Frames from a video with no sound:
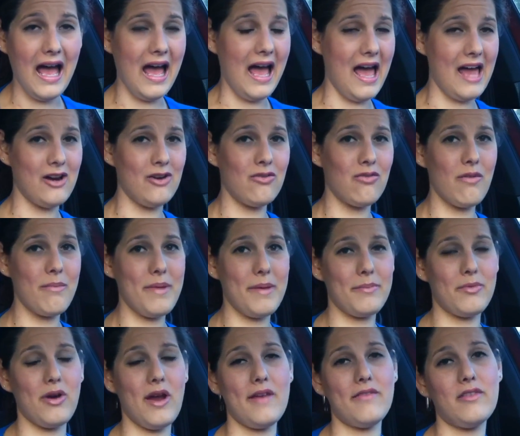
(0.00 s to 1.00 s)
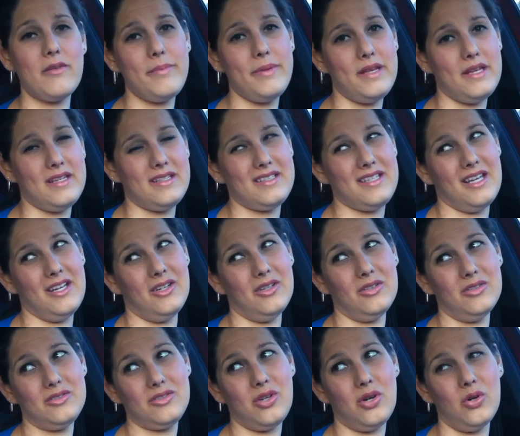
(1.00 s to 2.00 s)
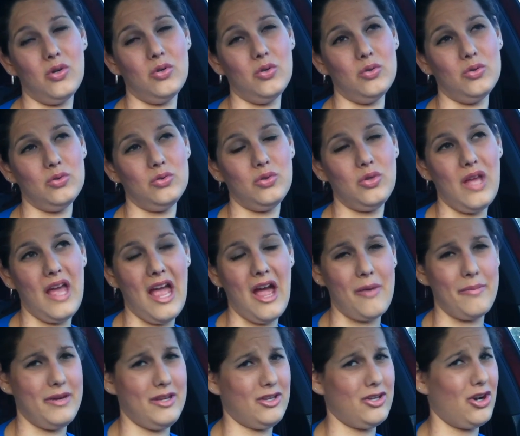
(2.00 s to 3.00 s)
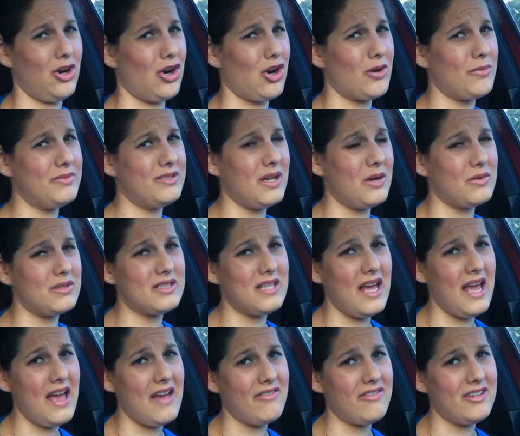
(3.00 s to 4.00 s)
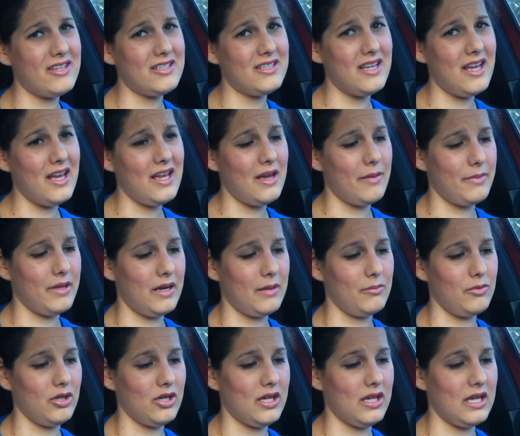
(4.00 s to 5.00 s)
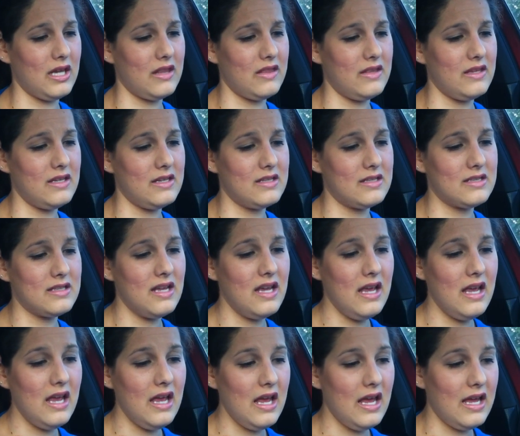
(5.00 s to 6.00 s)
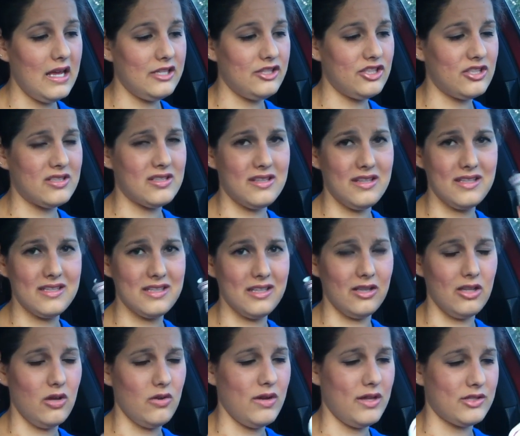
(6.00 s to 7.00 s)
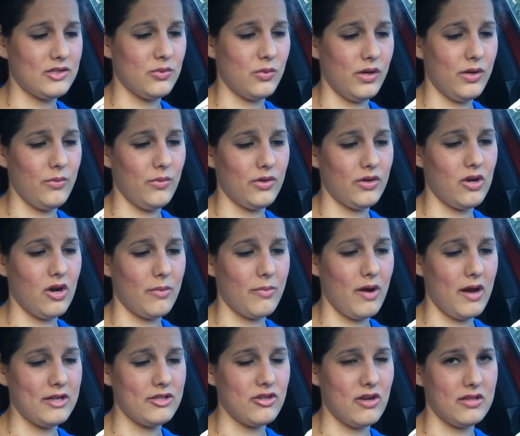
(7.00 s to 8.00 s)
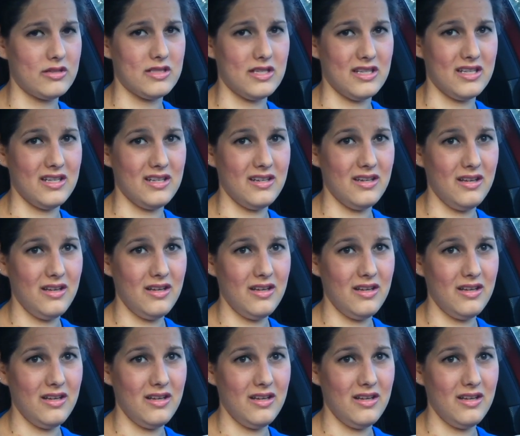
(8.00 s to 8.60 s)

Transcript: I don't remember ever being told how many carbs I was to have in a day. I mean, I'm looking at this, and just this alone has 21 carbohydrates in it.